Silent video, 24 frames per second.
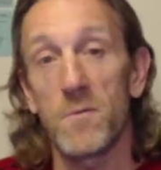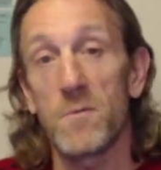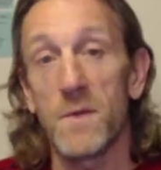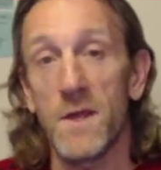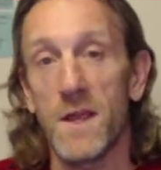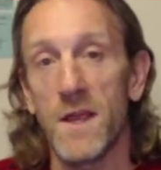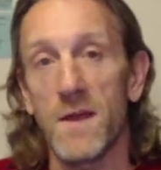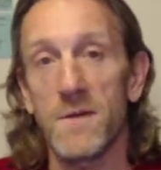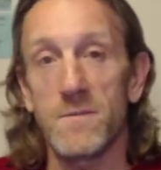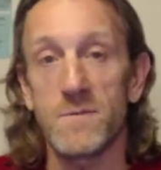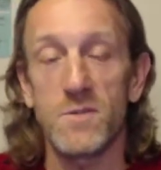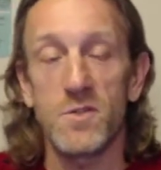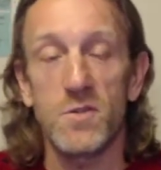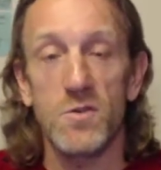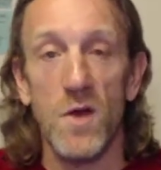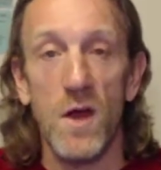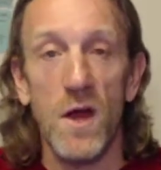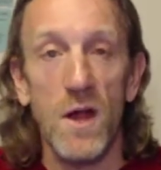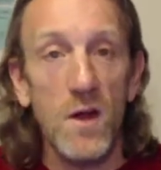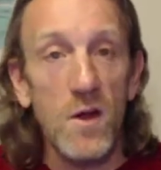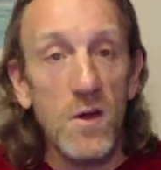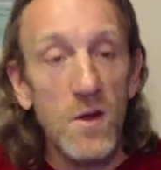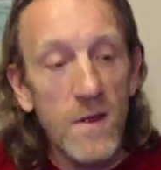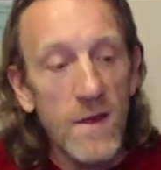become
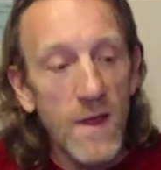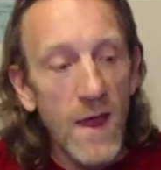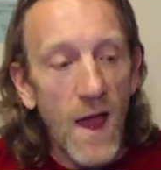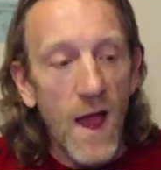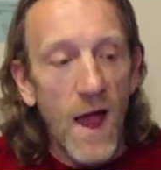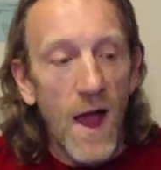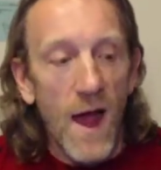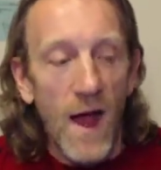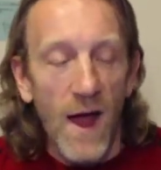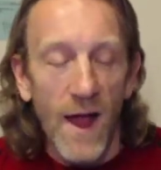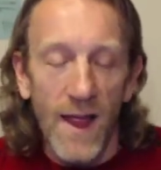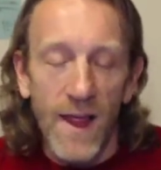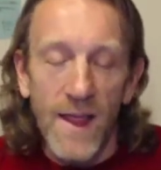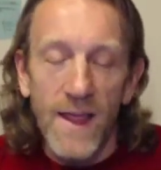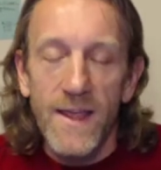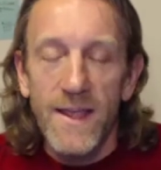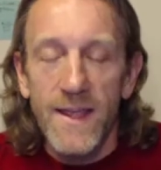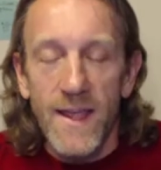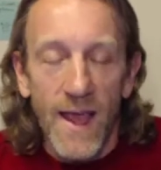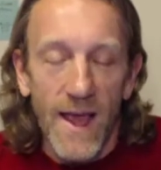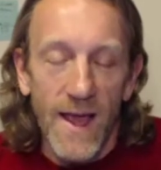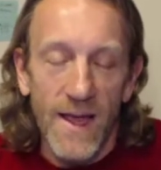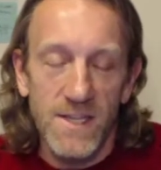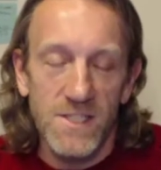stronger, I
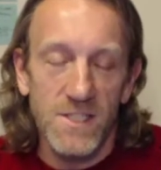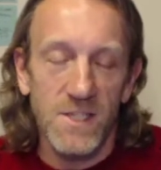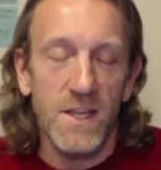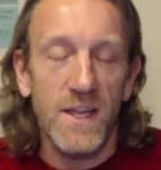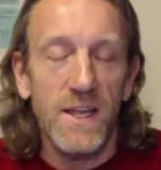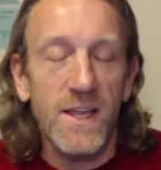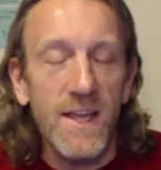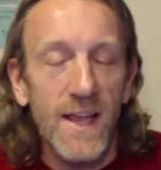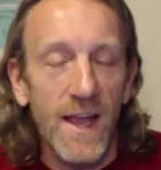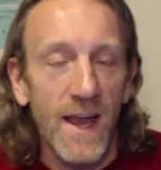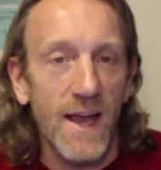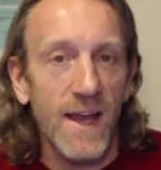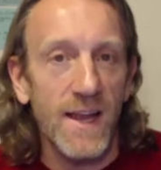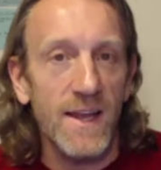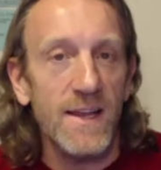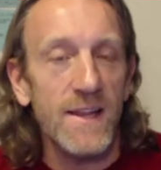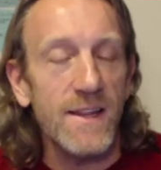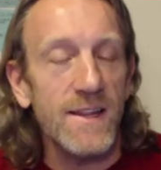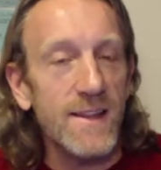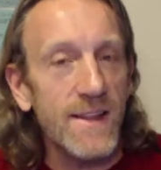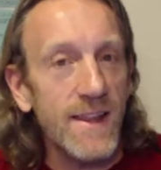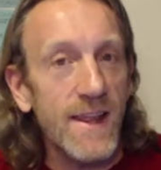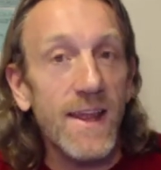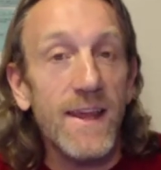actually kind
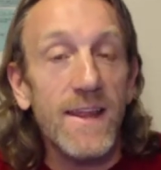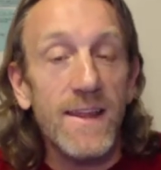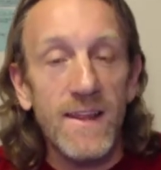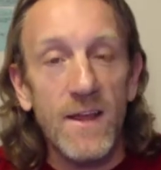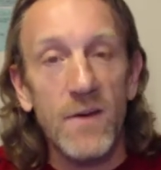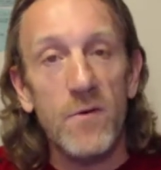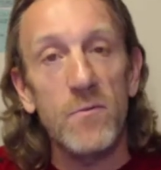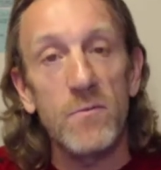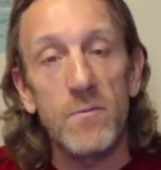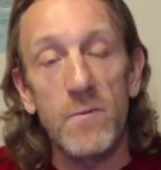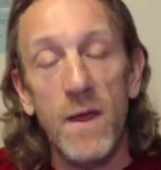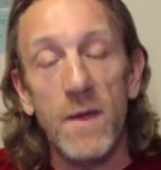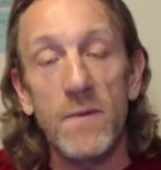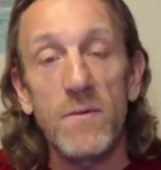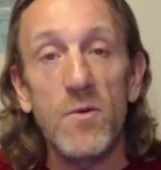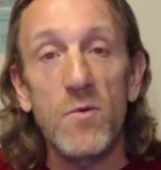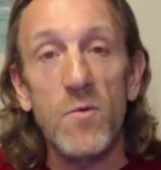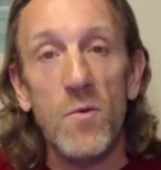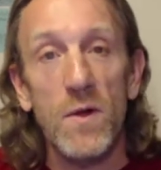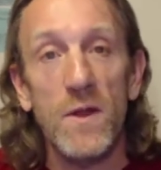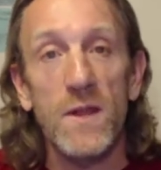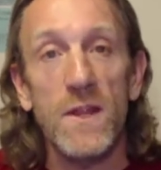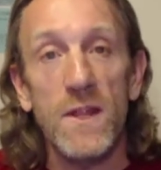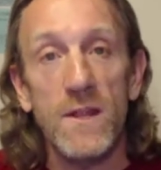of think that maybe
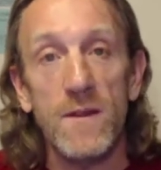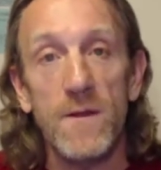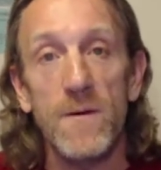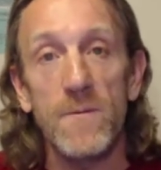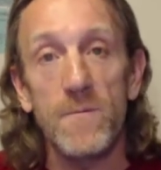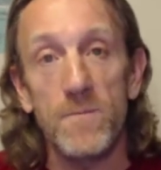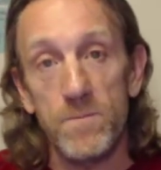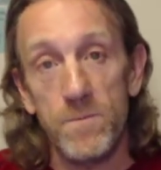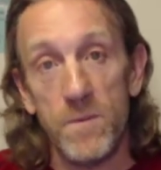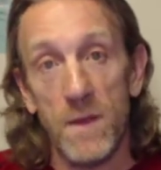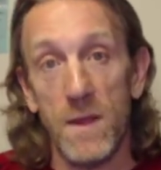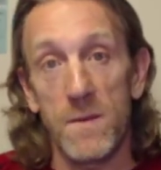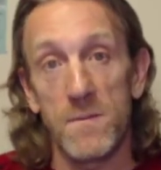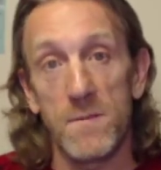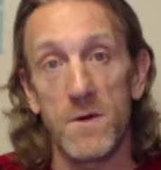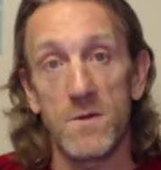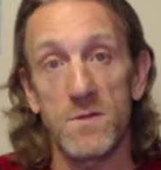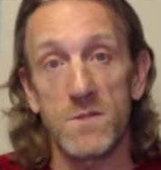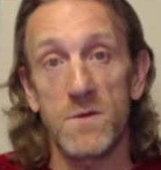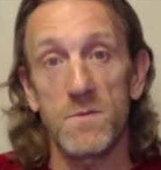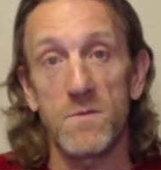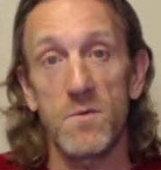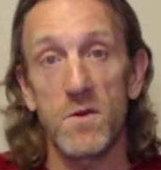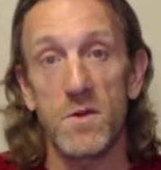one of the
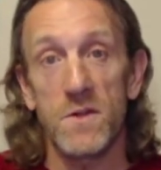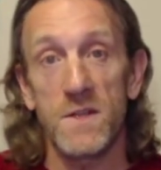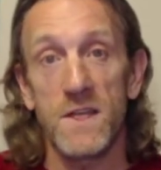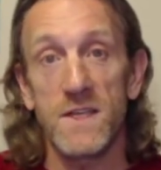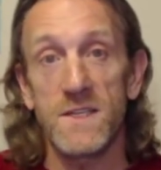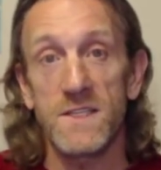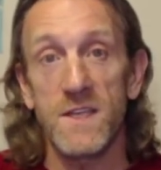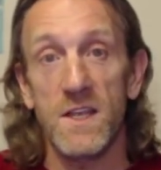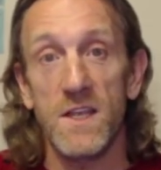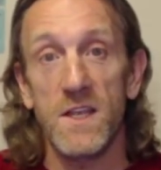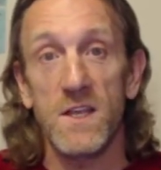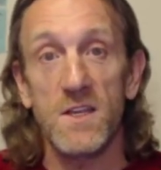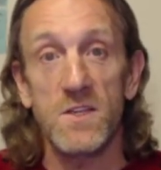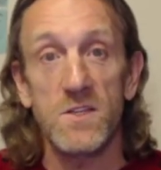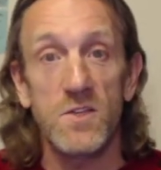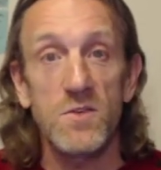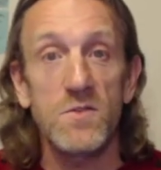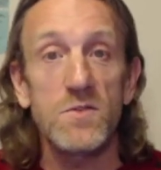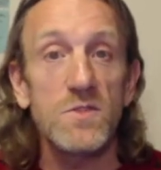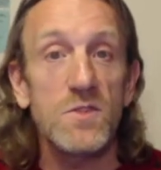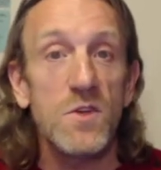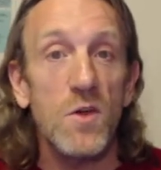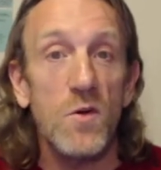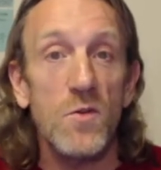most important things that you could
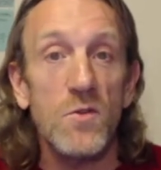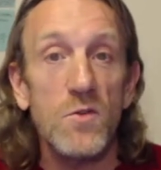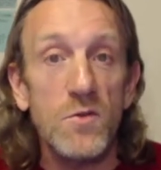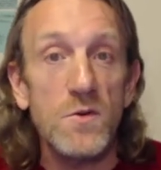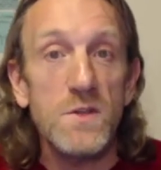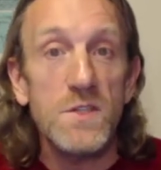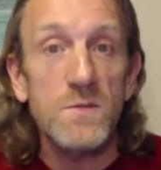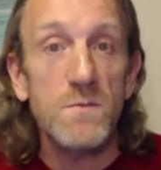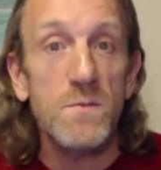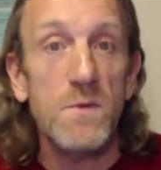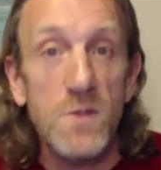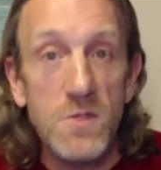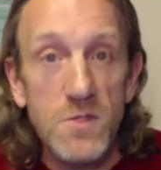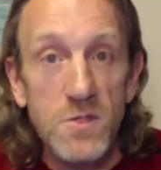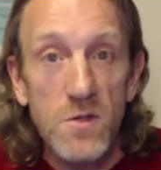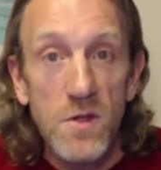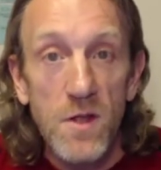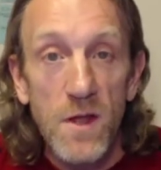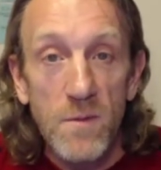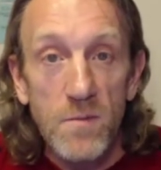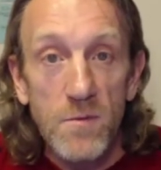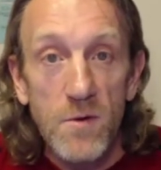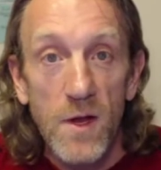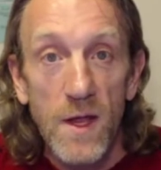do is go through a
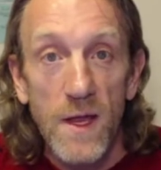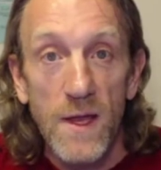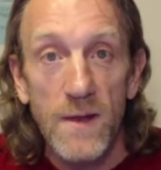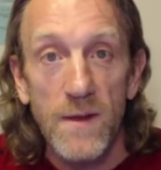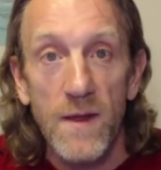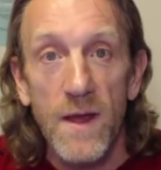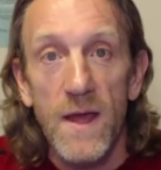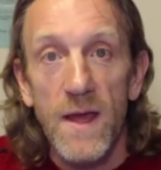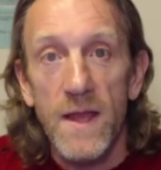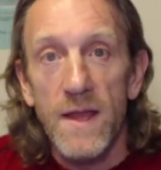spiritual upgrade.